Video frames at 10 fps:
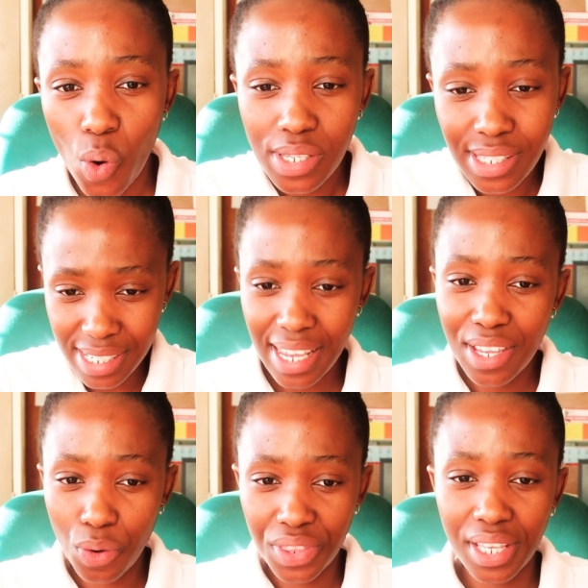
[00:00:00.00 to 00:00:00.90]

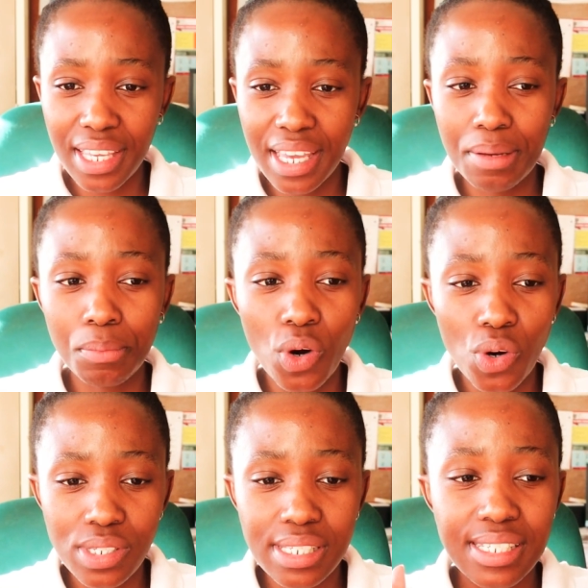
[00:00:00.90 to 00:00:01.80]
stay on the game
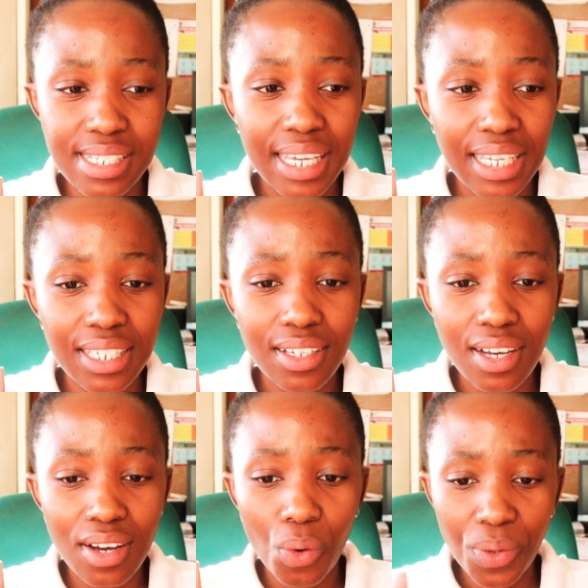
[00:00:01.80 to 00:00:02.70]
or stay
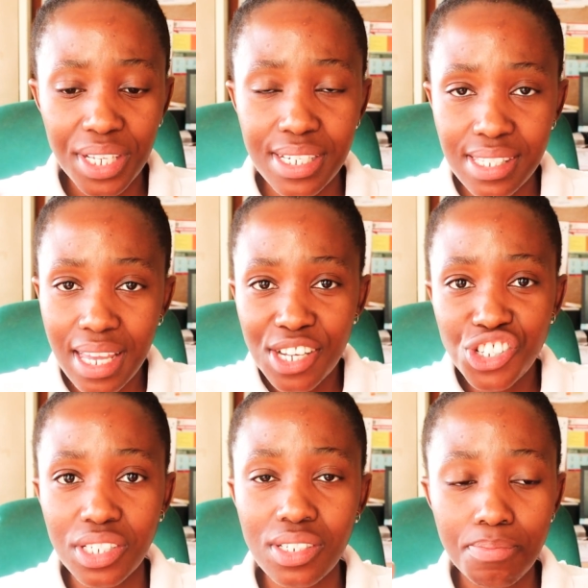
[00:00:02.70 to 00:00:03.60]
on the
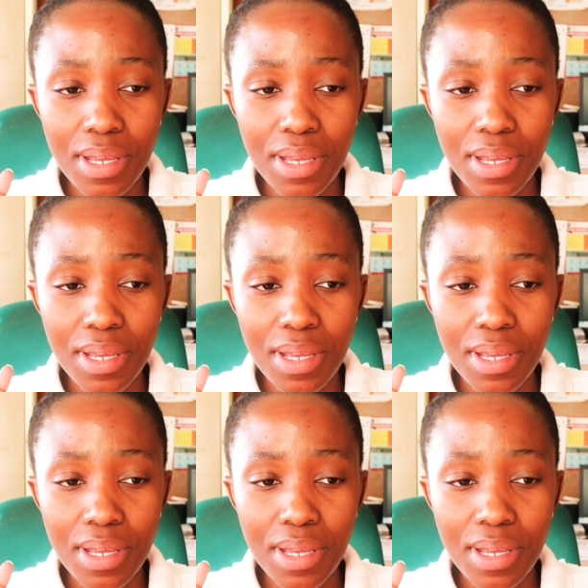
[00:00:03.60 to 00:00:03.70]
discussion.